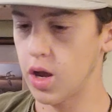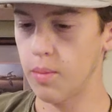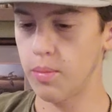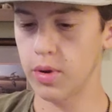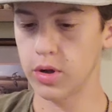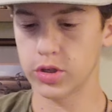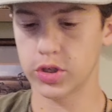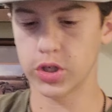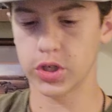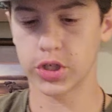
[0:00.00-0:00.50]
a
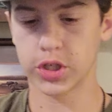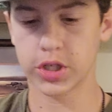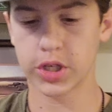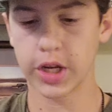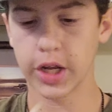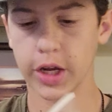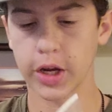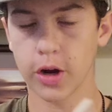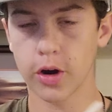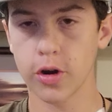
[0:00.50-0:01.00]
bunch of
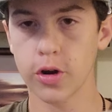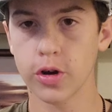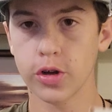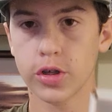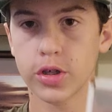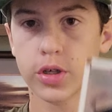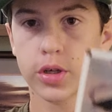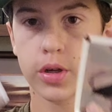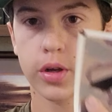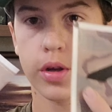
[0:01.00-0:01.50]

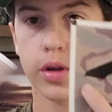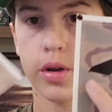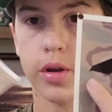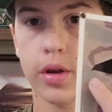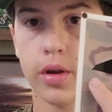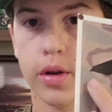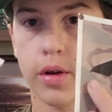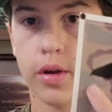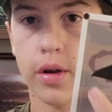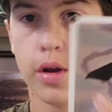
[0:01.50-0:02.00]
stickers.
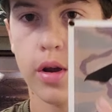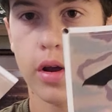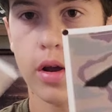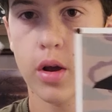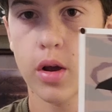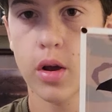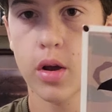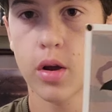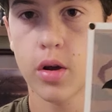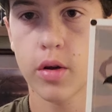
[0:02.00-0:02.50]

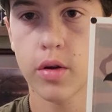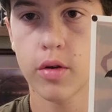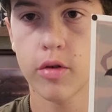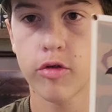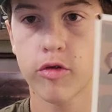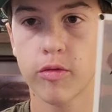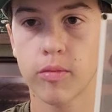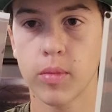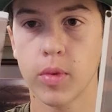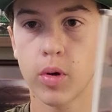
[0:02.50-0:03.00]

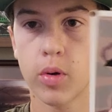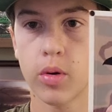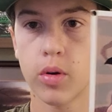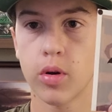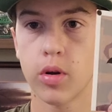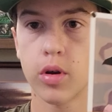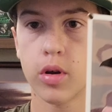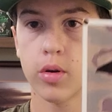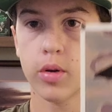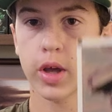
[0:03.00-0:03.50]
From,
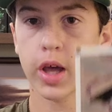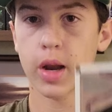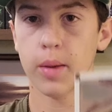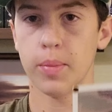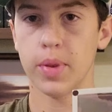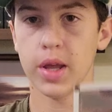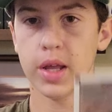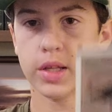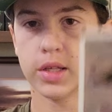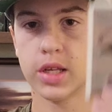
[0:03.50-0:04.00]
we got
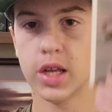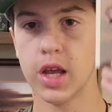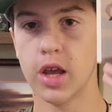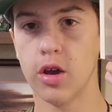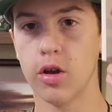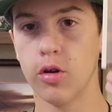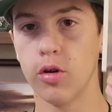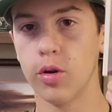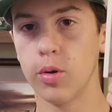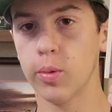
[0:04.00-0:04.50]
a
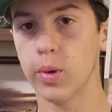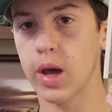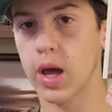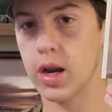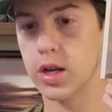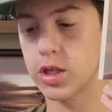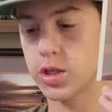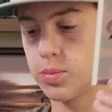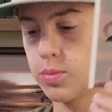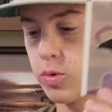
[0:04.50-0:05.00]
pintail, and we
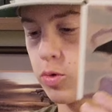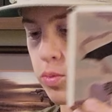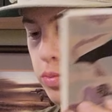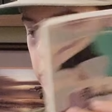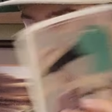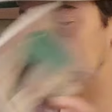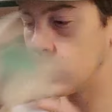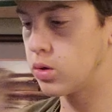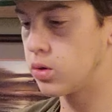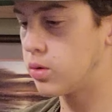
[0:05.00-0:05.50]
got a
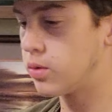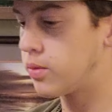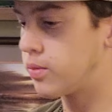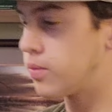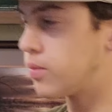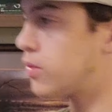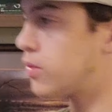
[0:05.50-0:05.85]
spoonbill.